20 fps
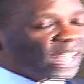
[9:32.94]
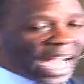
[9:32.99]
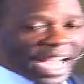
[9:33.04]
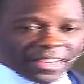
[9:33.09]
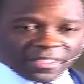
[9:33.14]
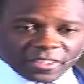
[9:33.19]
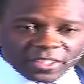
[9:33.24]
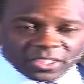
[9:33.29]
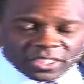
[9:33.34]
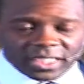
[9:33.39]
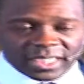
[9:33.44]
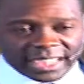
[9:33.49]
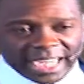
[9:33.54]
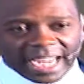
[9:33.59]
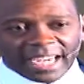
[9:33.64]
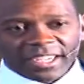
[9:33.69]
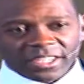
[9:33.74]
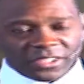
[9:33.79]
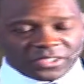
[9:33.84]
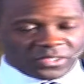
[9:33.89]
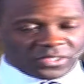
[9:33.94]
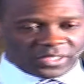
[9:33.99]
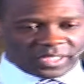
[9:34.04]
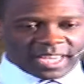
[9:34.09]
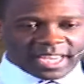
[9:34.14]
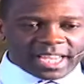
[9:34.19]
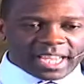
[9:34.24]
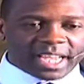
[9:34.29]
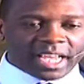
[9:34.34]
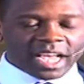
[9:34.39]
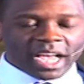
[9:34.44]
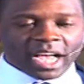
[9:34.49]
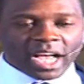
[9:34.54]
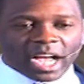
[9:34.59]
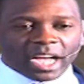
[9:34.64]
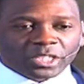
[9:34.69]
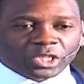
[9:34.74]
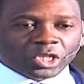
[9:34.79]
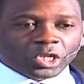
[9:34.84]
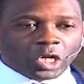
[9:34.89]
had this tendency
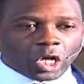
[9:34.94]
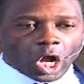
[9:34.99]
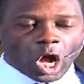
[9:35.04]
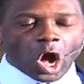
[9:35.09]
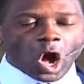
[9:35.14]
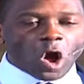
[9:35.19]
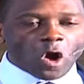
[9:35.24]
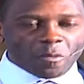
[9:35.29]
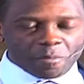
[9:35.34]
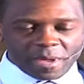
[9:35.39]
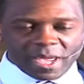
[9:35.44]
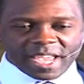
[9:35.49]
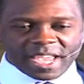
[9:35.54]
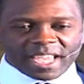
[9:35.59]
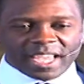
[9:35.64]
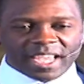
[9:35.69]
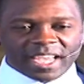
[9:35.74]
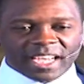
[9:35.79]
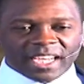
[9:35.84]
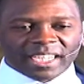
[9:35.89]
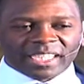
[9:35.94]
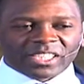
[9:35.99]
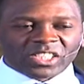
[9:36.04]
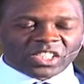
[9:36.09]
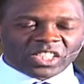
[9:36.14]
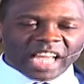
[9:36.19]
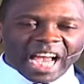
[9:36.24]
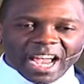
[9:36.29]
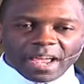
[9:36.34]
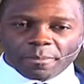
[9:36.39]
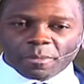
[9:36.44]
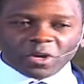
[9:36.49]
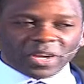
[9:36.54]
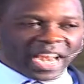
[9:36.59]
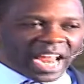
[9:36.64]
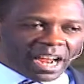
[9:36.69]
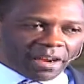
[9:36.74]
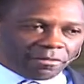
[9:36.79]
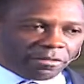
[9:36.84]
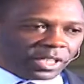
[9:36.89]
to call me Simon
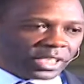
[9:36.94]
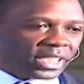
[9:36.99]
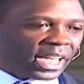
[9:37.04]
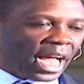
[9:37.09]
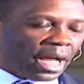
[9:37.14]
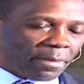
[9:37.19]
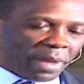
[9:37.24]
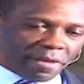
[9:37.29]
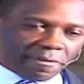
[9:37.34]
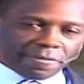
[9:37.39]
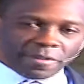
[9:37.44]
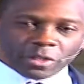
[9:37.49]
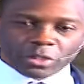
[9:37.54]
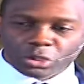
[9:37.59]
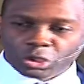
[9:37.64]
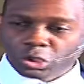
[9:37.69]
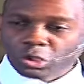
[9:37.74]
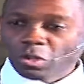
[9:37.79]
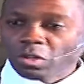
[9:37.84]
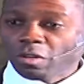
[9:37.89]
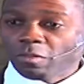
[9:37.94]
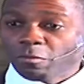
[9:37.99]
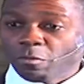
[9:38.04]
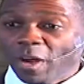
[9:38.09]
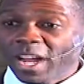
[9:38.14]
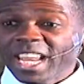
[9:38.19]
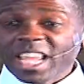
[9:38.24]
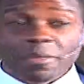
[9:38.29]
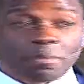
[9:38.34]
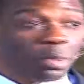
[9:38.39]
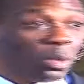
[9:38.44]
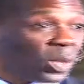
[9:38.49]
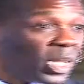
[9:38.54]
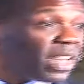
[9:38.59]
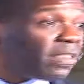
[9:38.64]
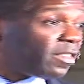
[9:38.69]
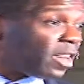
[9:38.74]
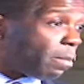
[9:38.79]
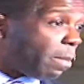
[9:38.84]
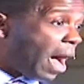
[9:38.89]
every time I fell short of what he
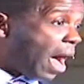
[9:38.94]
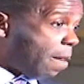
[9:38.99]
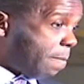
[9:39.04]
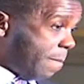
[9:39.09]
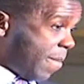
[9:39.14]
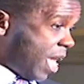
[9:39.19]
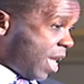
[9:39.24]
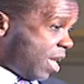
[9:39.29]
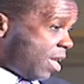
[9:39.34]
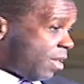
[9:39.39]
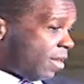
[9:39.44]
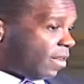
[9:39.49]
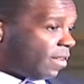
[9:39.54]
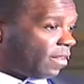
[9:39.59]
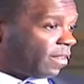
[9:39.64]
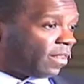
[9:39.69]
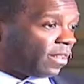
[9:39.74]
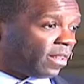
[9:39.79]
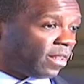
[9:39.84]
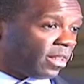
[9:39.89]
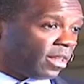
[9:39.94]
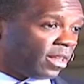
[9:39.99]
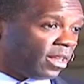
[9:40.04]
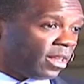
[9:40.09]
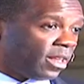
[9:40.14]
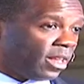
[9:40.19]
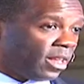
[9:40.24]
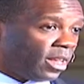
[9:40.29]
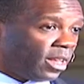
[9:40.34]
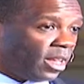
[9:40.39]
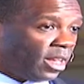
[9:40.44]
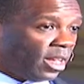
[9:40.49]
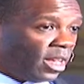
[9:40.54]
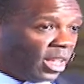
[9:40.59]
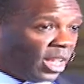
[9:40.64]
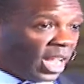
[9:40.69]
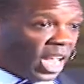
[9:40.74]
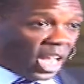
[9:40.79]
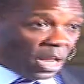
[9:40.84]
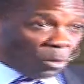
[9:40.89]
believed about me.
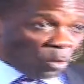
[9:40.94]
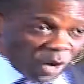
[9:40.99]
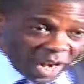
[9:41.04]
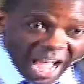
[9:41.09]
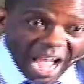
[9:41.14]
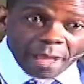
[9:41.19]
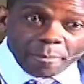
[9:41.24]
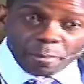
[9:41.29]
And when I